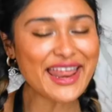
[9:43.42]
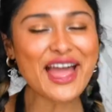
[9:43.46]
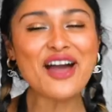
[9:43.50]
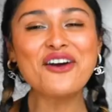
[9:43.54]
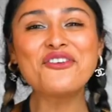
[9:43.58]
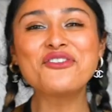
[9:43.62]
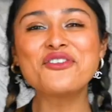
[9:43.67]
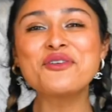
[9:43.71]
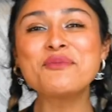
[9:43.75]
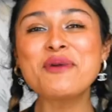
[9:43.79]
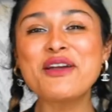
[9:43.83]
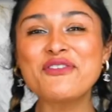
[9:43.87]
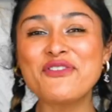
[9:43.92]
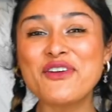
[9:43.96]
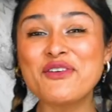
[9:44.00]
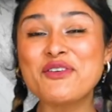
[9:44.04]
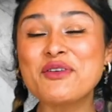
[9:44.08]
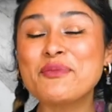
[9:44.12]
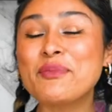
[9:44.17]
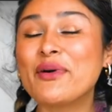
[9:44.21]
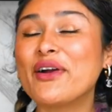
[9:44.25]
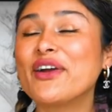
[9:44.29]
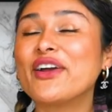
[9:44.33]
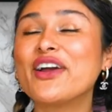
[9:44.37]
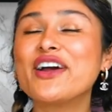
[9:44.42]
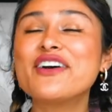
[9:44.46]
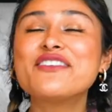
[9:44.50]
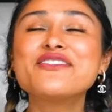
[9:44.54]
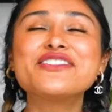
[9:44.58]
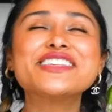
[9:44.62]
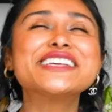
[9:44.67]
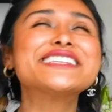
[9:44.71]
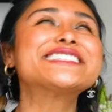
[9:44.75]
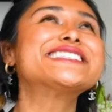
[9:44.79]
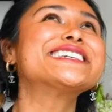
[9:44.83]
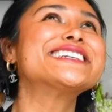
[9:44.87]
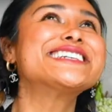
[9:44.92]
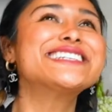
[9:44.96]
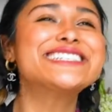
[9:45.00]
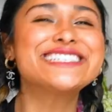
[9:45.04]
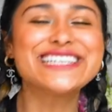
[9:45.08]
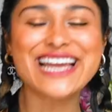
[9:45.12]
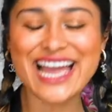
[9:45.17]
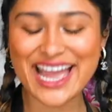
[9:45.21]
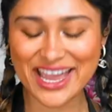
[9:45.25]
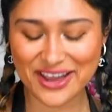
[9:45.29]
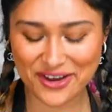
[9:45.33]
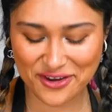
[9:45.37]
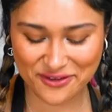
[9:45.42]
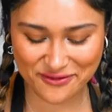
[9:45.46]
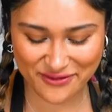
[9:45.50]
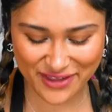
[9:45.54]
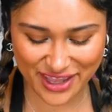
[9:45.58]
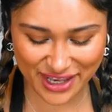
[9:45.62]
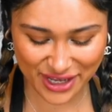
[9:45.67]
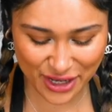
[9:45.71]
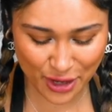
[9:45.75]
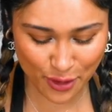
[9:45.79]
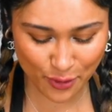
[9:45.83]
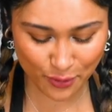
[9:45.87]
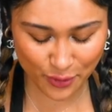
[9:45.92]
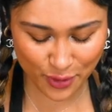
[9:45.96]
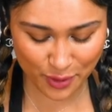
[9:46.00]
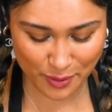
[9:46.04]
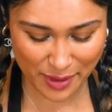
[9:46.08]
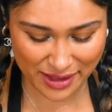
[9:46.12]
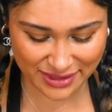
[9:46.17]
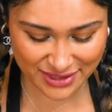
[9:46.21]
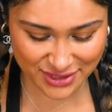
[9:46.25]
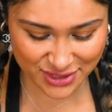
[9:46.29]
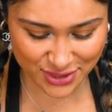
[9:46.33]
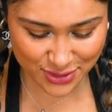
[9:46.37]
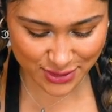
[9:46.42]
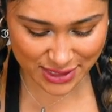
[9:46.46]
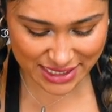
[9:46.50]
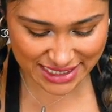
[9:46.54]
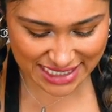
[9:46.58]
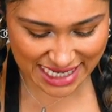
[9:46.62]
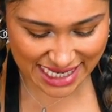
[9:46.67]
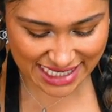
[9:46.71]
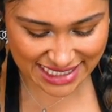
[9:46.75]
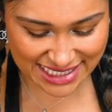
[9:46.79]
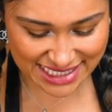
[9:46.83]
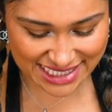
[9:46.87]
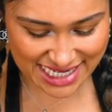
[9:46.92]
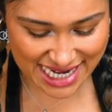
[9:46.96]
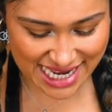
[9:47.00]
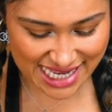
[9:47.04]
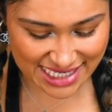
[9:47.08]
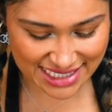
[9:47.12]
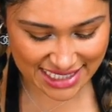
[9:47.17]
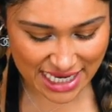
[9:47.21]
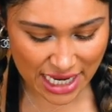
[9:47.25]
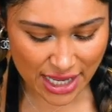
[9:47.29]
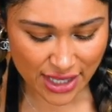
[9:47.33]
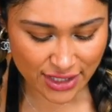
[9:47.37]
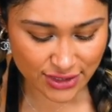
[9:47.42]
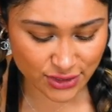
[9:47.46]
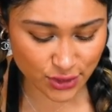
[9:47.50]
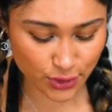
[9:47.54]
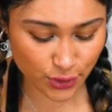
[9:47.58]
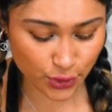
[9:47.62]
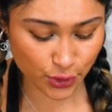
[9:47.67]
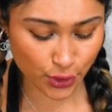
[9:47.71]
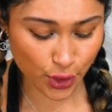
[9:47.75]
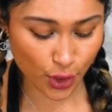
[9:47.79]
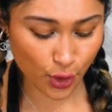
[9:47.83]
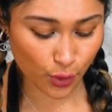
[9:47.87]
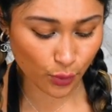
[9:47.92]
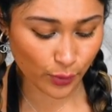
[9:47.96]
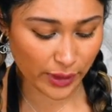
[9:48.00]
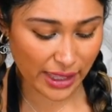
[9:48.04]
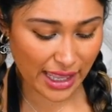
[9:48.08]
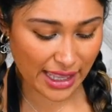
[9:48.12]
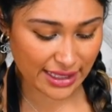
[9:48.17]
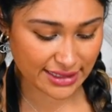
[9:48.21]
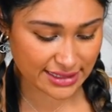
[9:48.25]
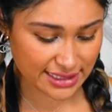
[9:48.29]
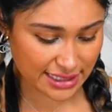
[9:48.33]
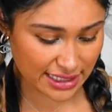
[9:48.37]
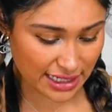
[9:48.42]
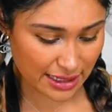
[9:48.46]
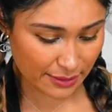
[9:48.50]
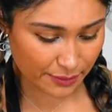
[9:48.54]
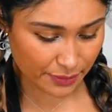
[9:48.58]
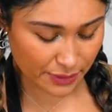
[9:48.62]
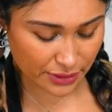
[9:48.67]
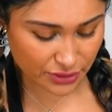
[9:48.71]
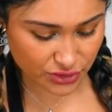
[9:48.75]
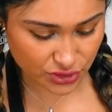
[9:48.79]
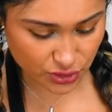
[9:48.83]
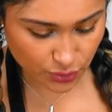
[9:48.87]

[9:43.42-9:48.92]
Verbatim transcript: Now for my favorite part of this entire video, we're about to do the taste test. So you know we ended up